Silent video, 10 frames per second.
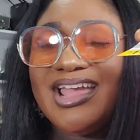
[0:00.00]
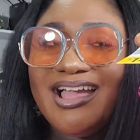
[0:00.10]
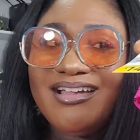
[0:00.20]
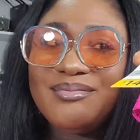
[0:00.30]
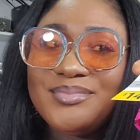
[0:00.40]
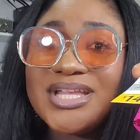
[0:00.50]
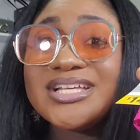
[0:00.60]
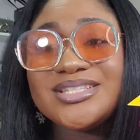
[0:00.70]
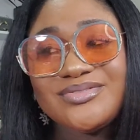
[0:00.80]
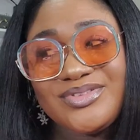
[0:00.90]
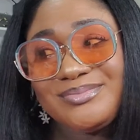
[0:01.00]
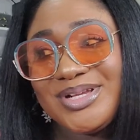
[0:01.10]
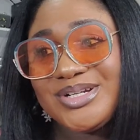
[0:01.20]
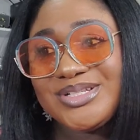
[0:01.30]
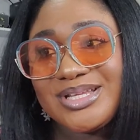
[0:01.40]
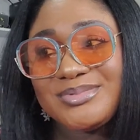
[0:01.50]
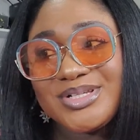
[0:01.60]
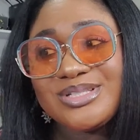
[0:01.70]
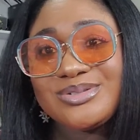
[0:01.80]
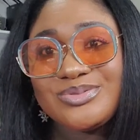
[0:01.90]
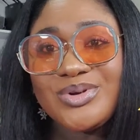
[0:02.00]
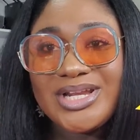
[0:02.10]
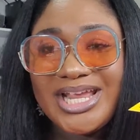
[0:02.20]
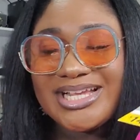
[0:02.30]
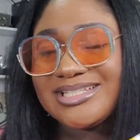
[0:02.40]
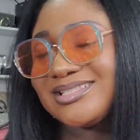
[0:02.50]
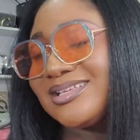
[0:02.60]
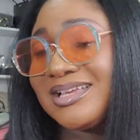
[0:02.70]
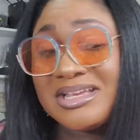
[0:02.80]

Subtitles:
Yeah, because of the bigger size, because it was 1X.